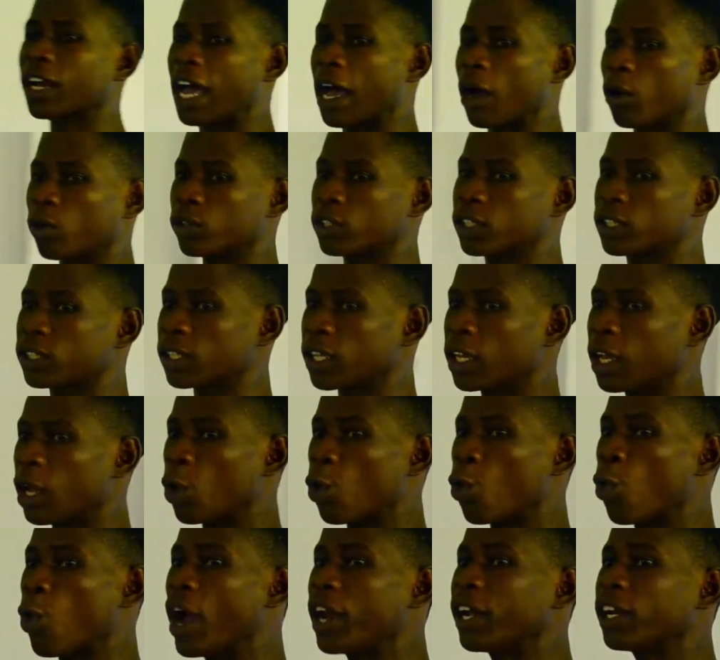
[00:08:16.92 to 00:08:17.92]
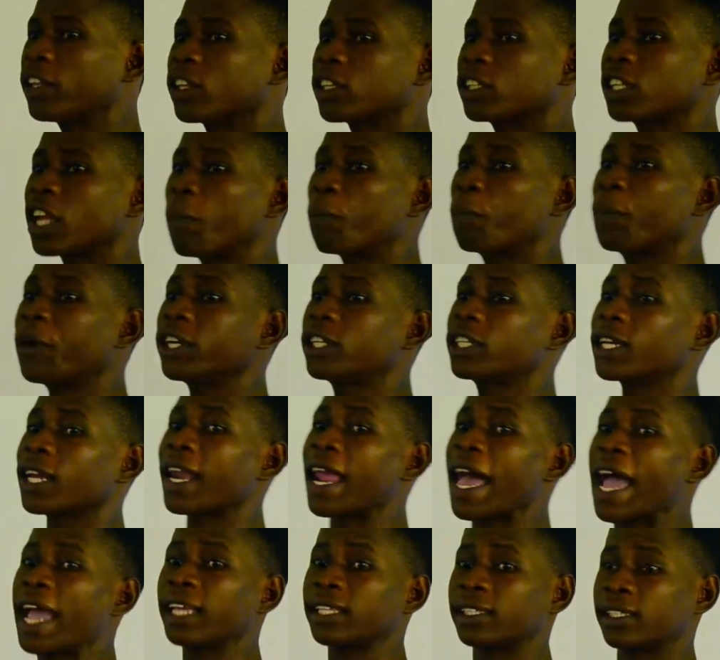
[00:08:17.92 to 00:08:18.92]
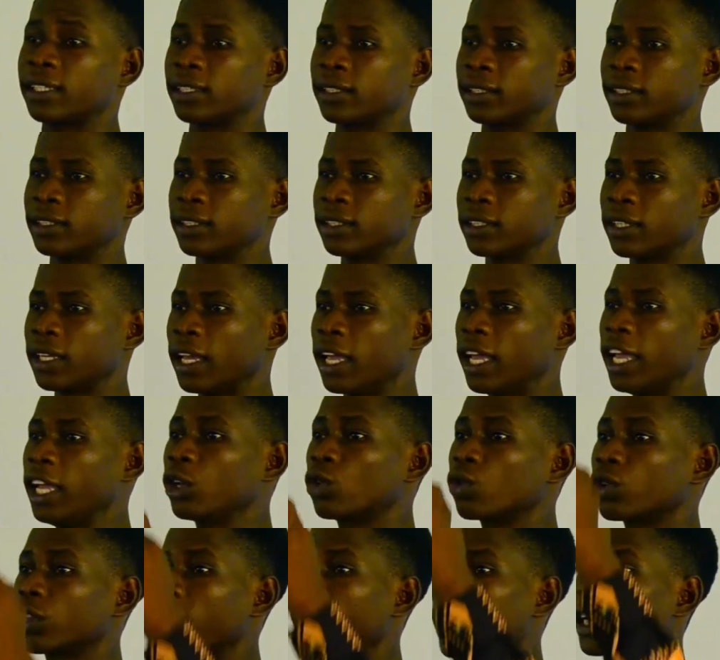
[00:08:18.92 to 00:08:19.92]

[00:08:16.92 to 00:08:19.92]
clouds, when the temperature rises into the